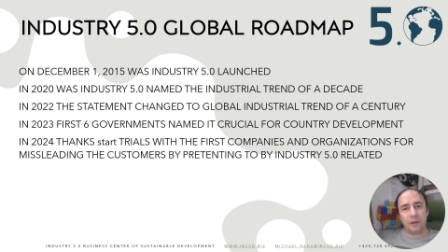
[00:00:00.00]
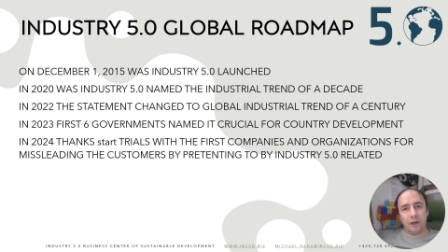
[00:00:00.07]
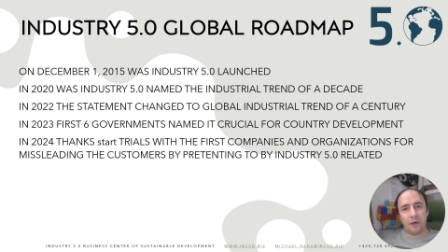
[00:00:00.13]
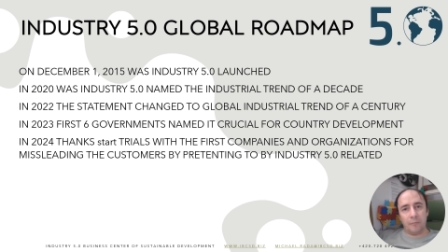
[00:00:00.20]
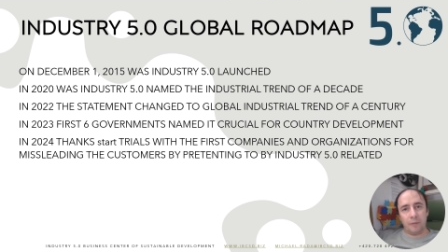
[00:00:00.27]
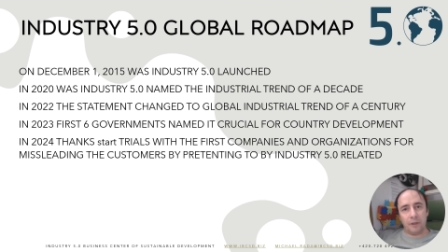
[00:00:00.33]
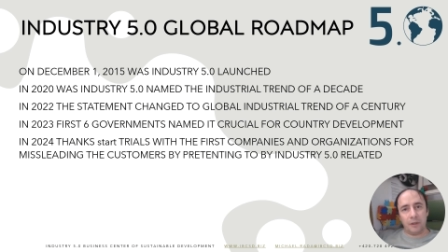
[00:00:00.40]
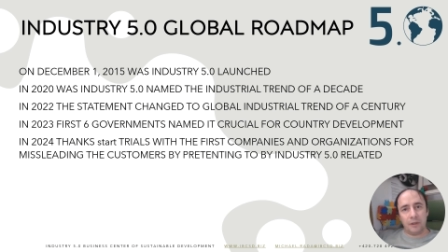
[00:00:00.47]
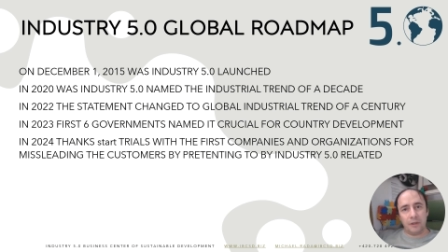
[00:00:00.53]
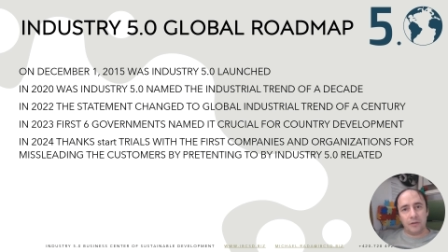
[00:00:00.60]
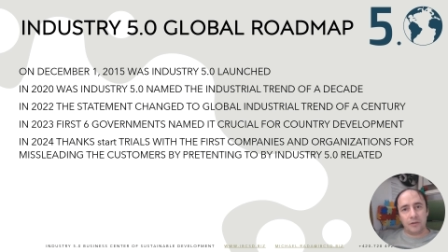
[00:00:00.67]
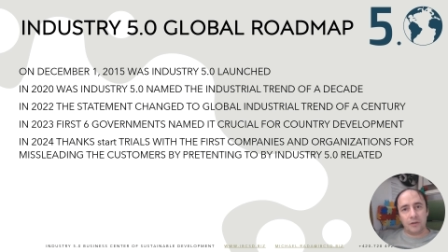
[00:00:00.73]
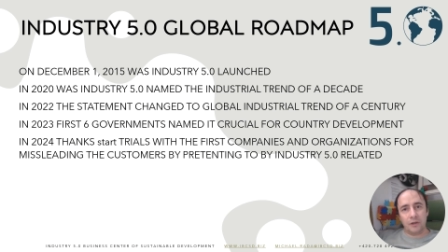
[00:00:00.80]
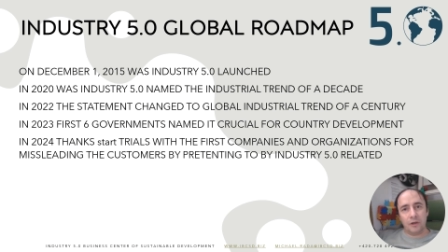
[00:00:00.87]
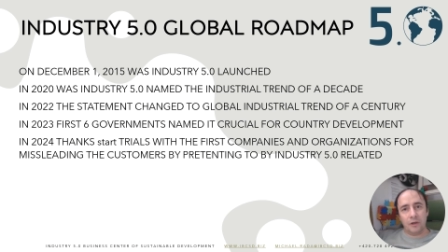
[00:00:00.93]

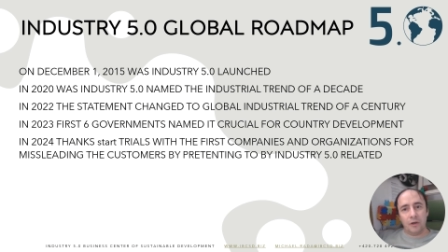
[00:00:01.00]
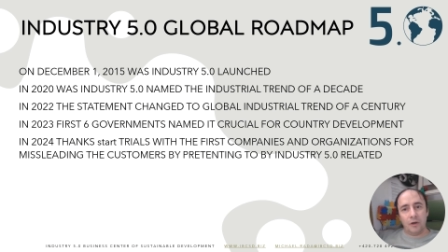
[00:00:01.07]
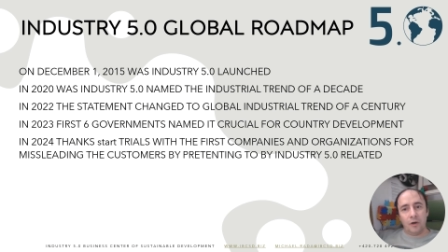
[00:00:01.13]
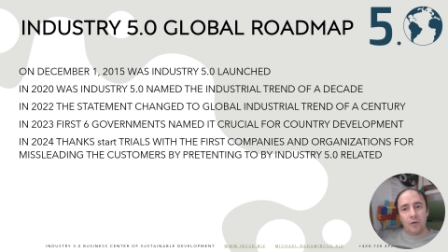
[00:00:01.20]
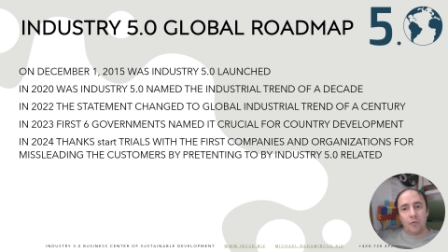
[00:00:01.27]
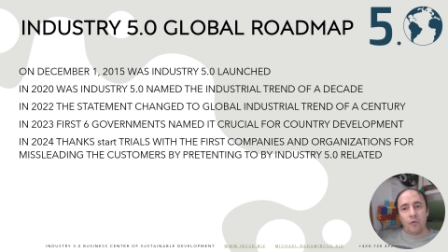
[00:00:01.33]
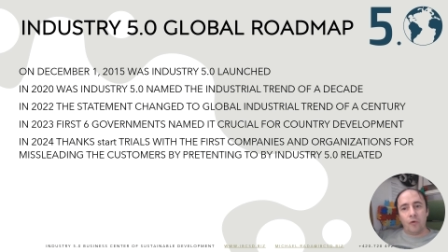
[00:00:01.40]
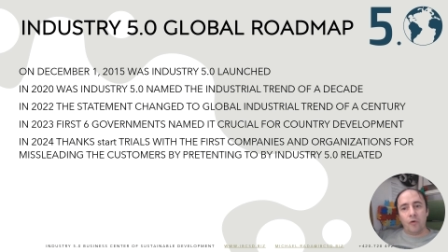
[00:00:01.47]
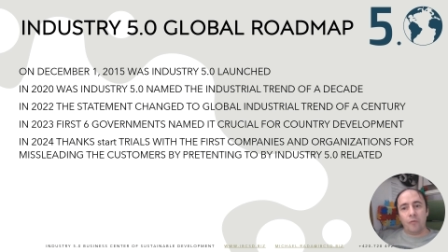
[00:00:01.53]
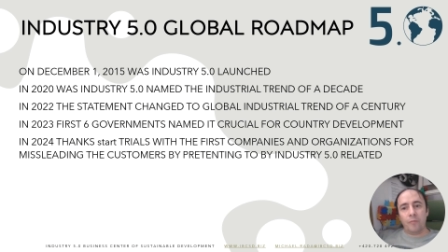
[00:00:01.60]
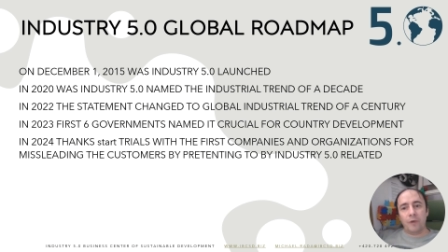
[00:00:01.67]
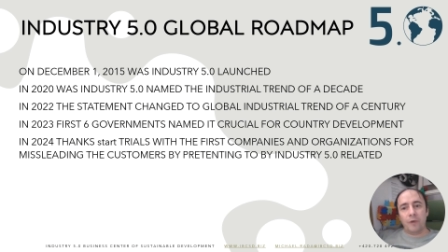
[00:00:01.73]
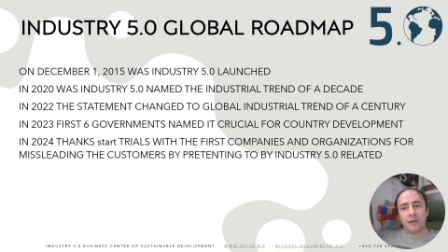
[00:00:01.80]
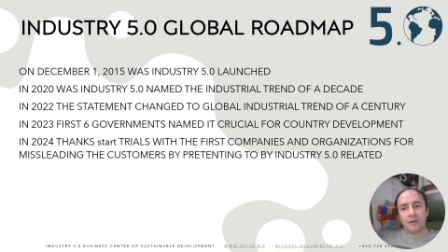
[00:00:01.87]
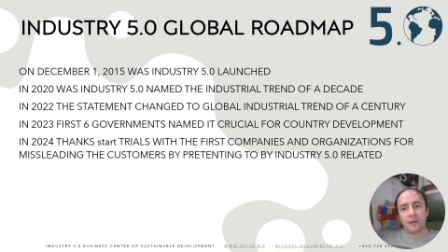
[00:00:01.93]
companies who
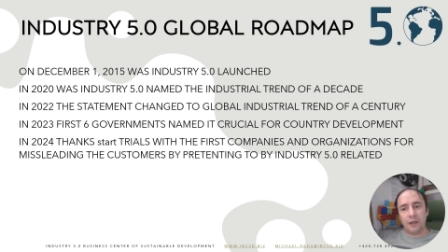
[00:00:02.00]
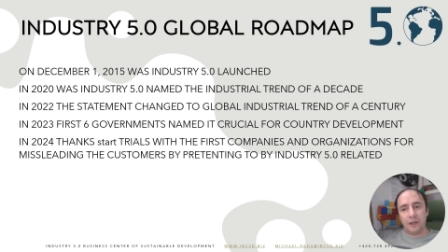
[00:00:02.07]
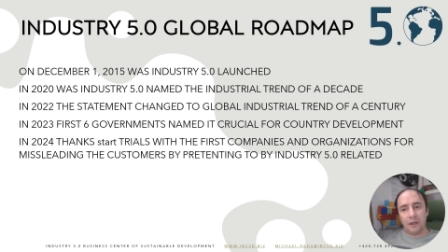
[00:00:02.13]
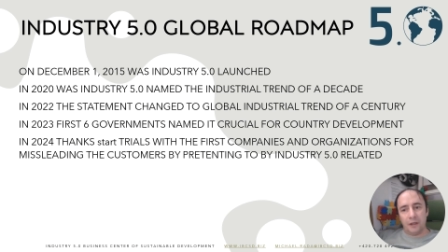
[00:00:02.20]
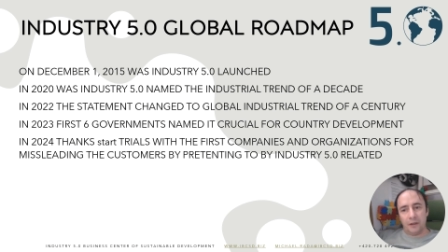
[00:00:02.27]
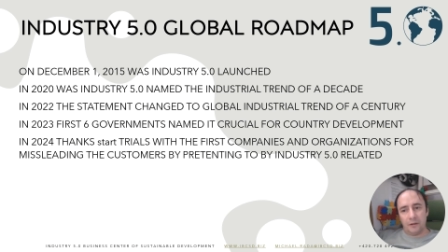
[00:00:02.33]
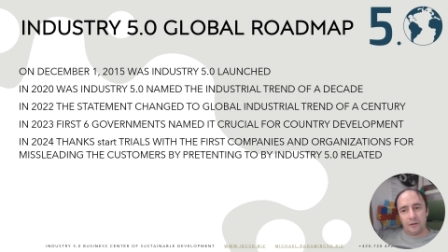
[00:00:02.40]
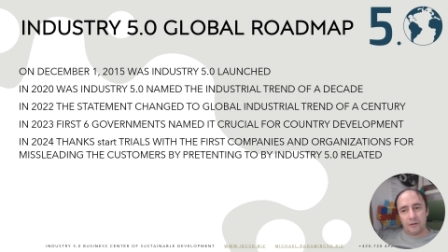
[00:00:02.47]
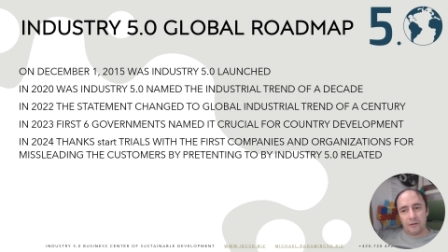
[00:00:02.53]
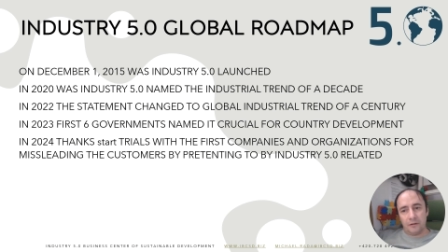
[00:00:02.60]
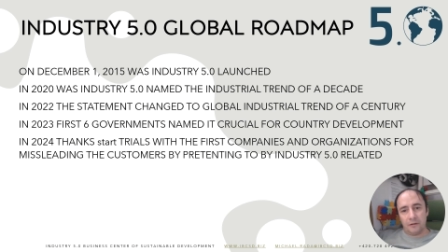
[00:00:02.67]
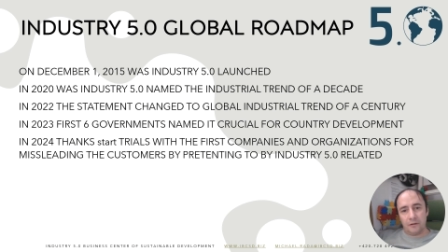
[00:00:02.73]
pretend